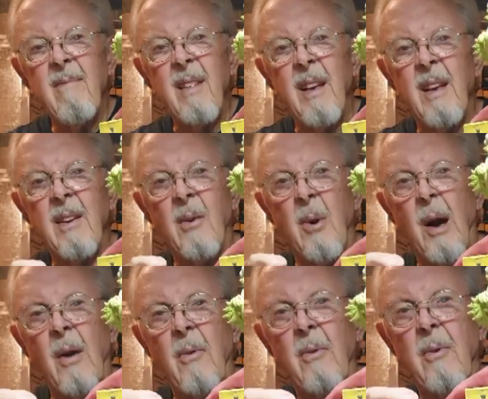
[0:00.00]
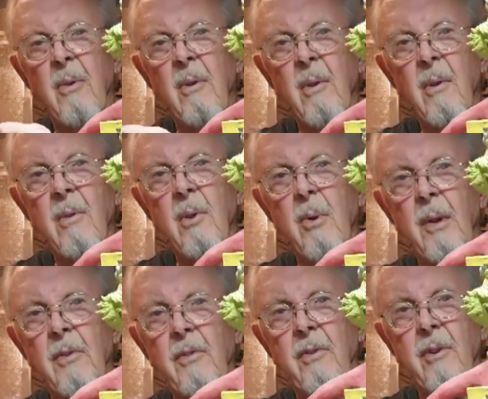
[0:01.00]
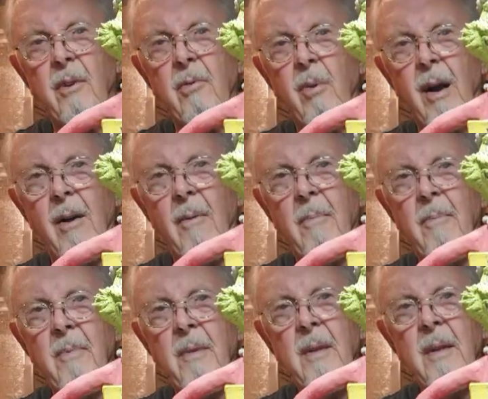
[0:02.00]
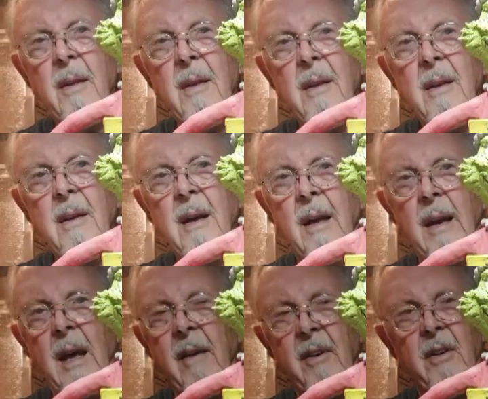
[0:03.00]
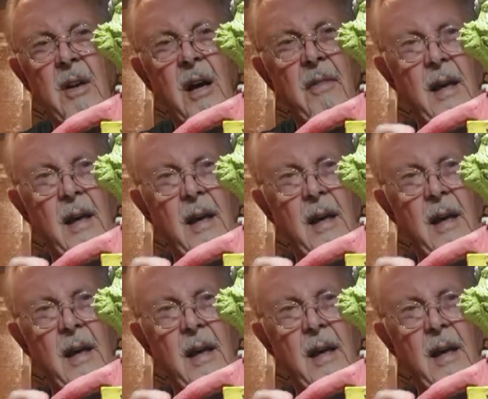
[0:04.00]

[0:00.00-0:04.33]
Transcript: and around the wrists as well. And having done